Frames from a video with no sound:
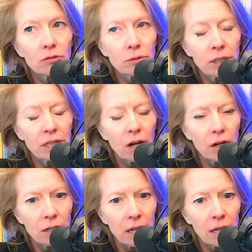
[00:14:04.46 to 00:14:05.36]
really
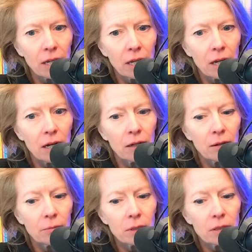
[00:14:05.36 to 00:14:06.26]
heartening
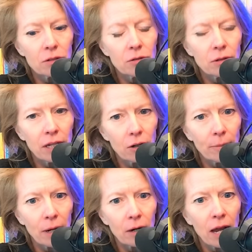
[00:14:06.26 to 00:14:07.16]
to hear
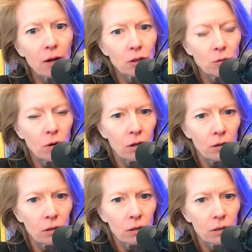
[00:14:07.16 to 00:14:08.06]
about how you
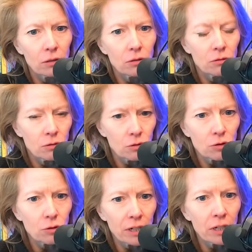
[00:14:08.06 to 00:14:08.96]
all
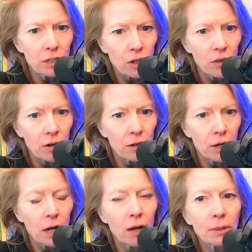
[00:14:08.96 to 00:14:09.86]
treated each other.
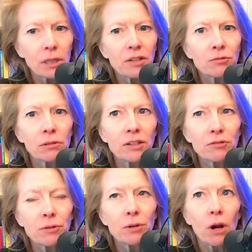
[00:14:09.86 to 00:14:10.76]
But
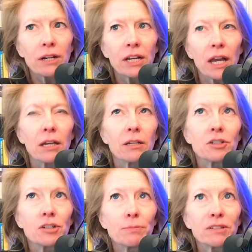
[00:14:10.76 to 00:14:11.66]
let's rewind again,
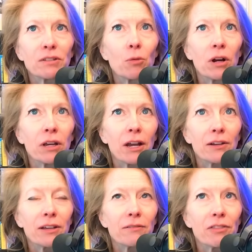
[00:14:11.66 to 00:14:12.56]
just because I want to kind
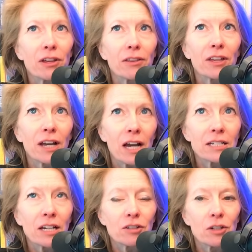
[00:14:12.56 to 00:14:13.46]
of give the
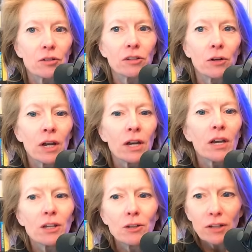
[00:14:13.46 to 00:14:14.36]
context here. So
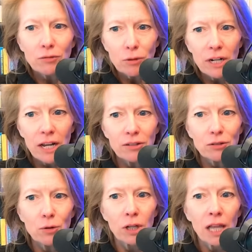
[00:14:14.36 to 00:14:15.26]
you guys were in high
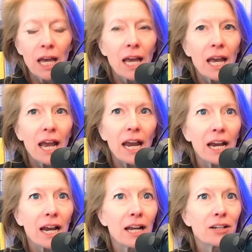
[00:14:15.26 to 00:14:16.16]
school,
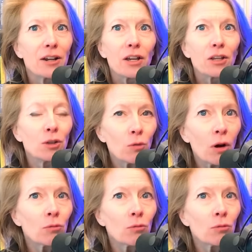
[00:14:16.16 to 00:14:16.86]
and you